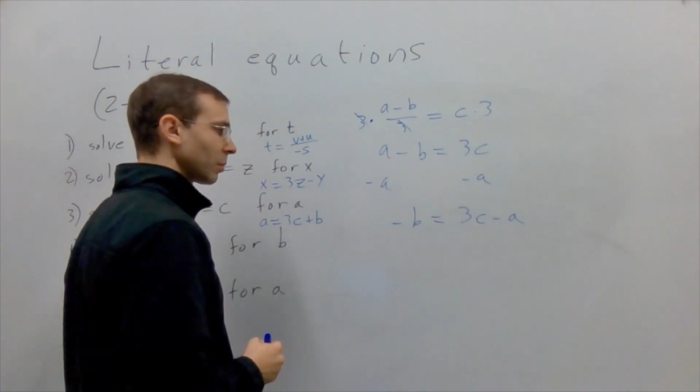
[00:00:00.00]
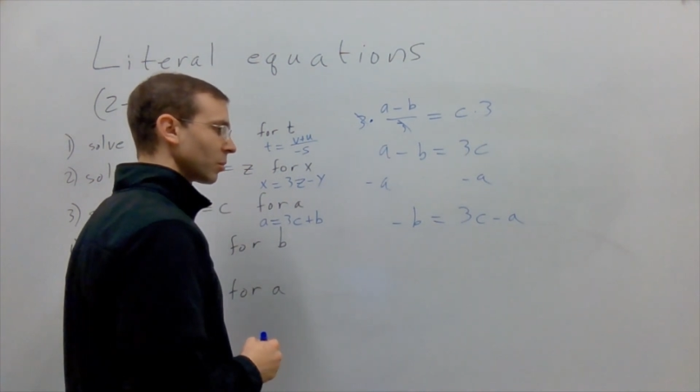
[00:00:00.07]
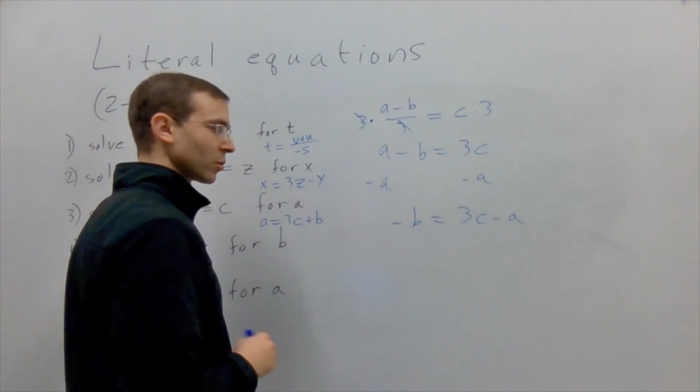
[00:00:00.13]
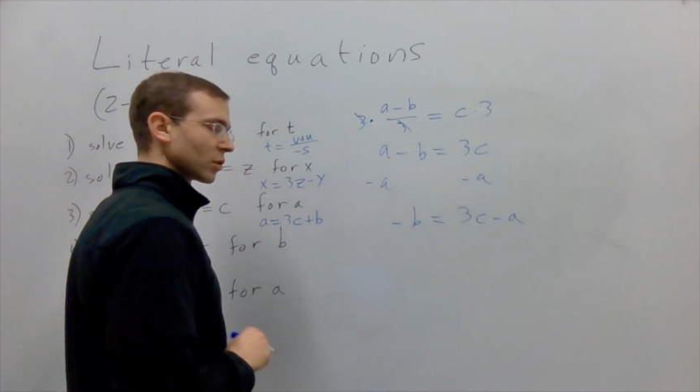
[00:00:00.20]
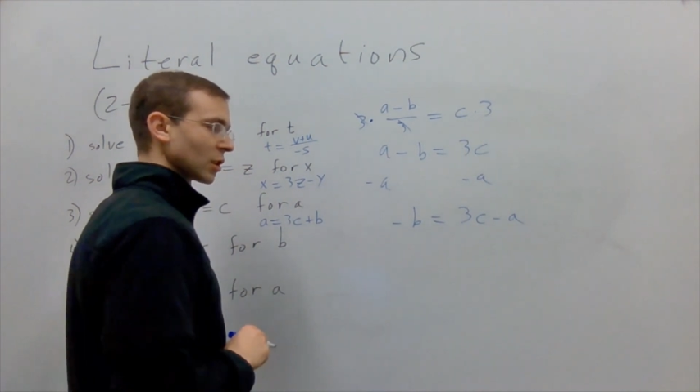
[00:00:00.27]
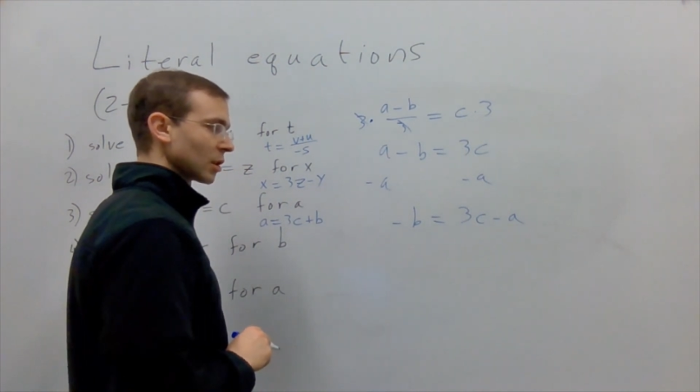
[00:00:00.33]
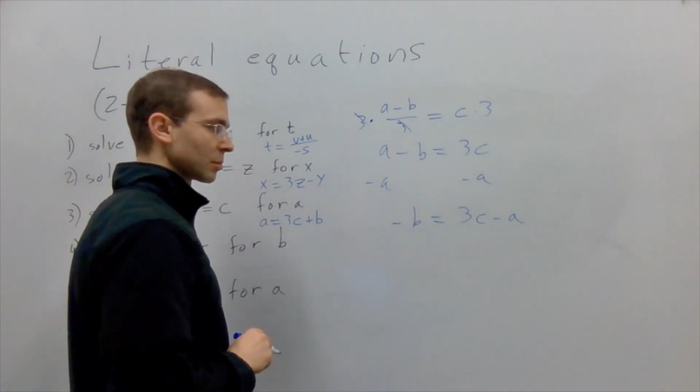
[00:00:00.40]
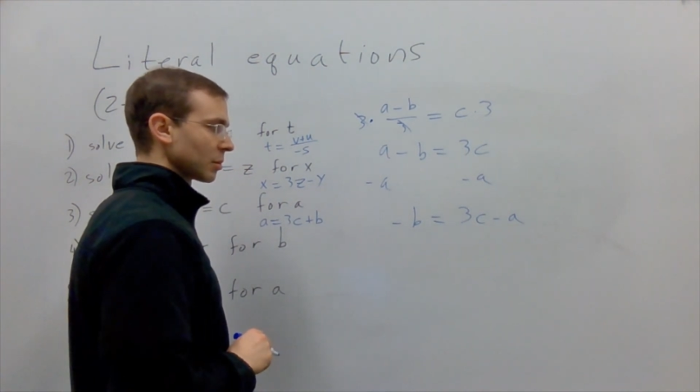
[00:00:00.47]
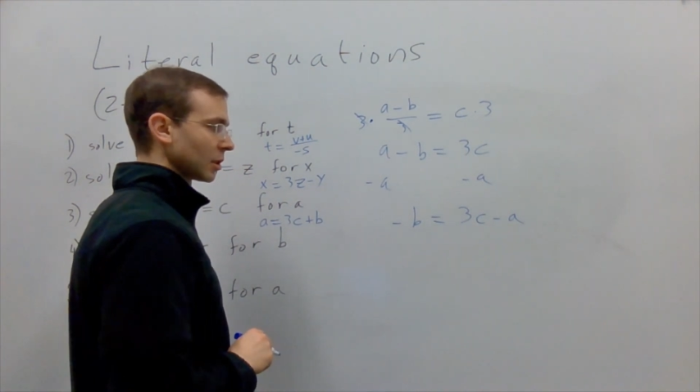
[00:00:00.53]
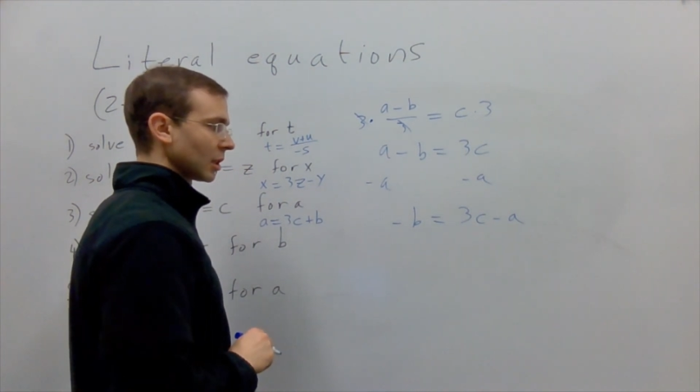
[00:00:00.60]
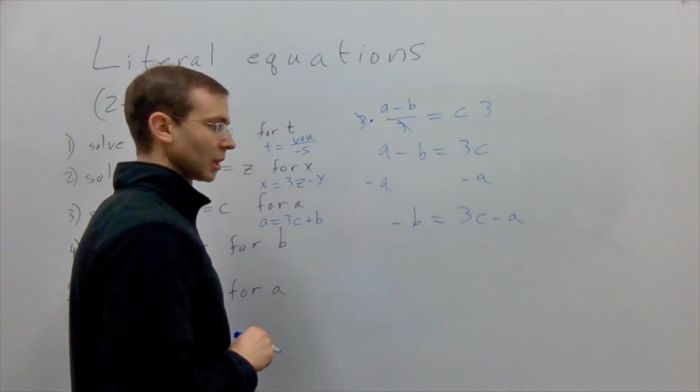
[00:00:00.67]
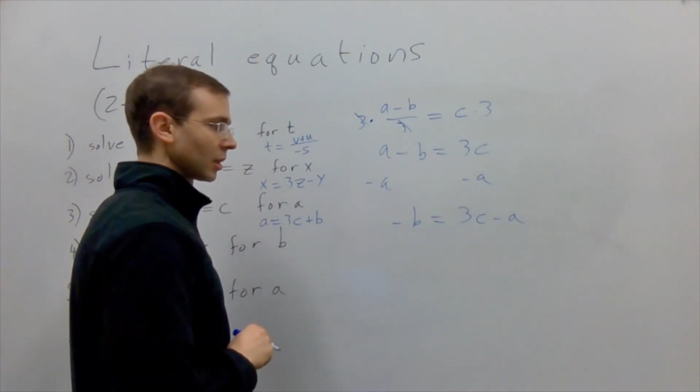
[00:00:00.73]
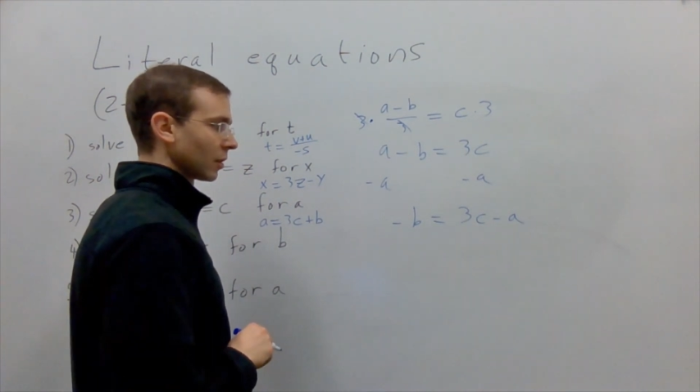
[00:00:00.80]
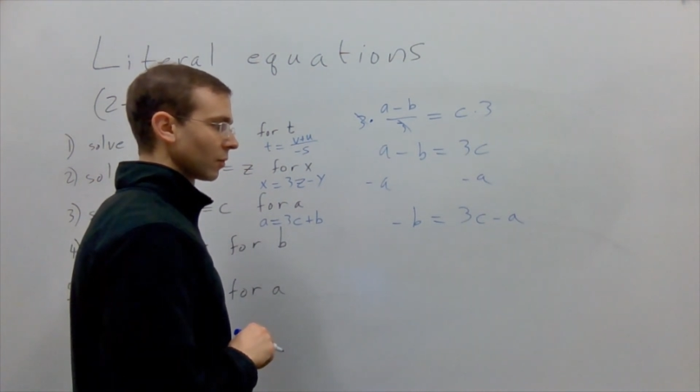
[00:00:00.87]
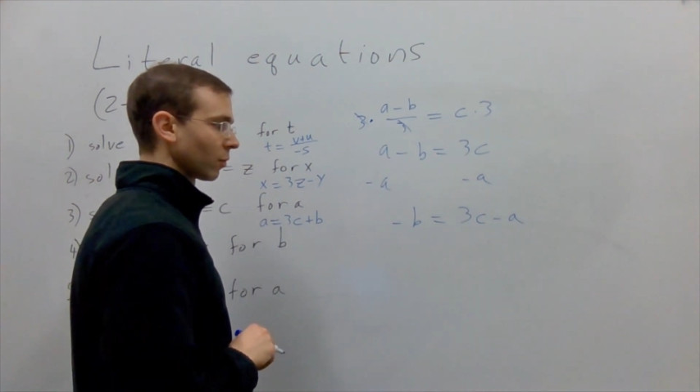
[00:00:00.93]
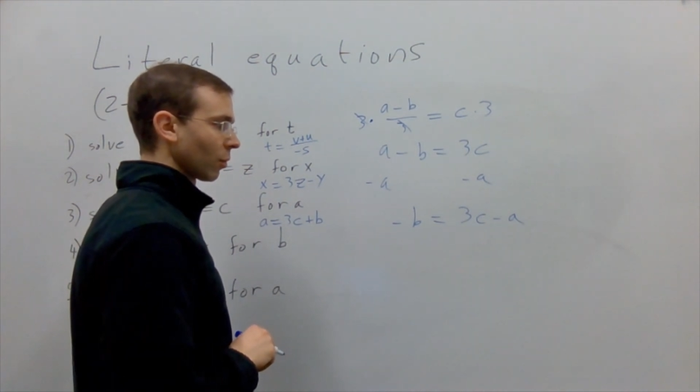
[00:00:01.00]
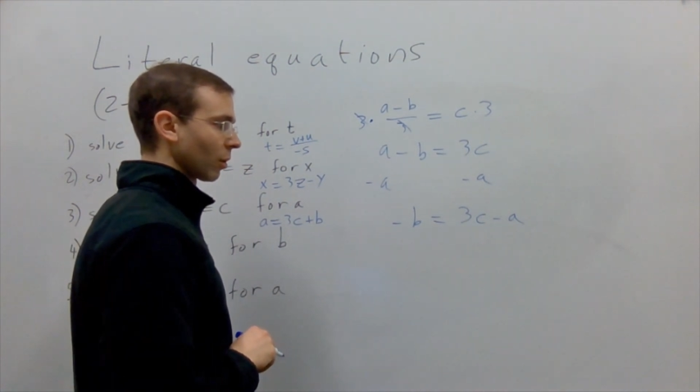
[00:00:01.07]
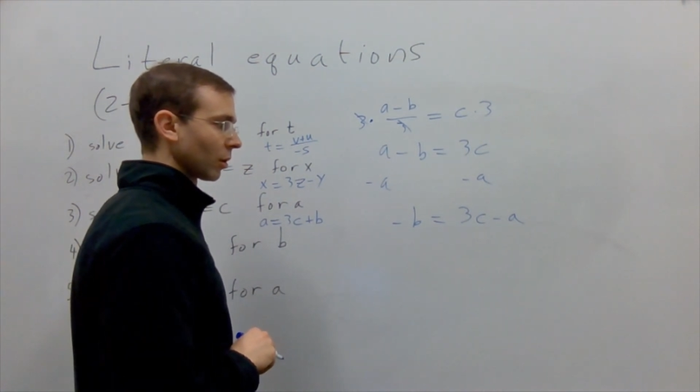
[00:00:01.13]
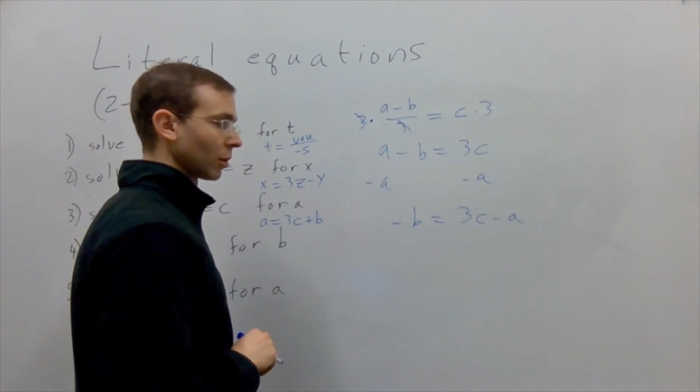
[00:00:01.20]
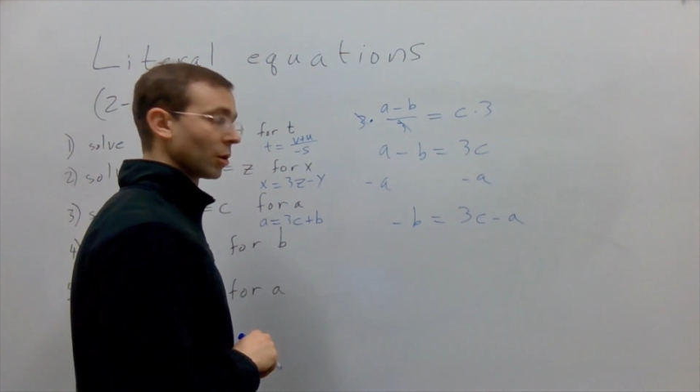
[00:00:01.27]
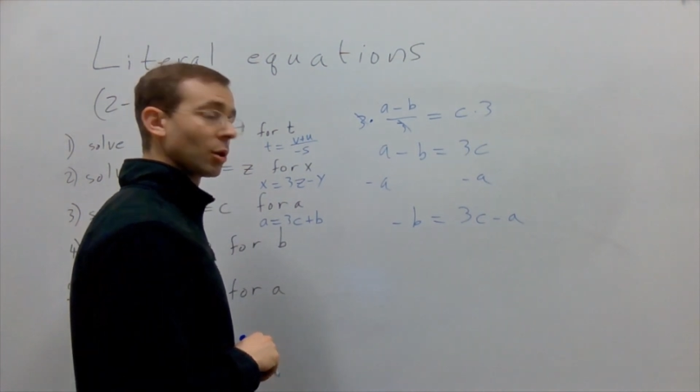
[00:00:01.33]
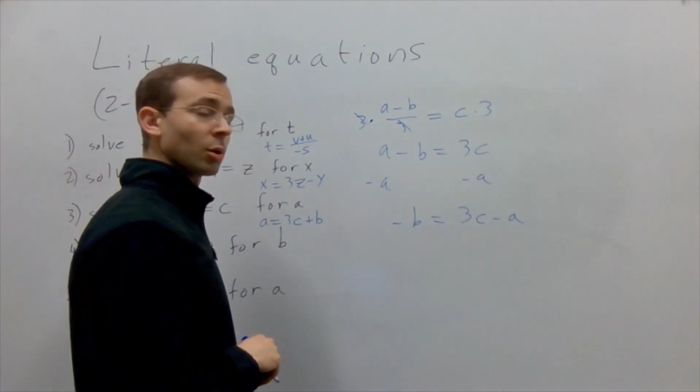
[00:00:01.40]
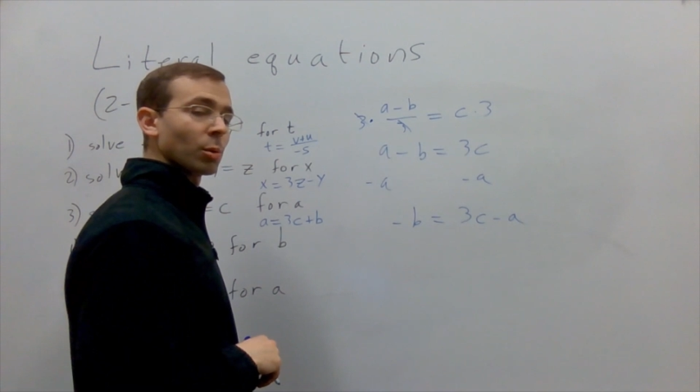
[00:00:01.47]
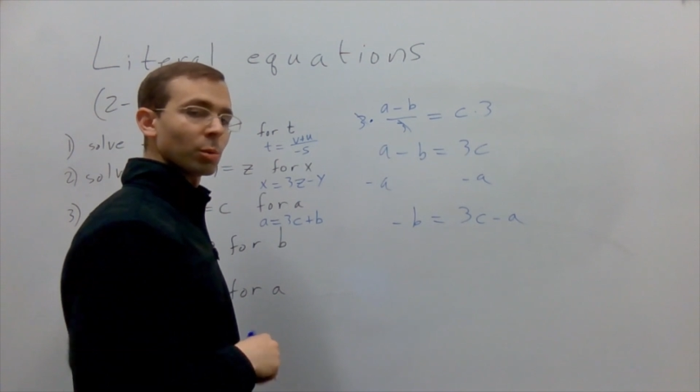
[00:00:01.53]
both sides by -1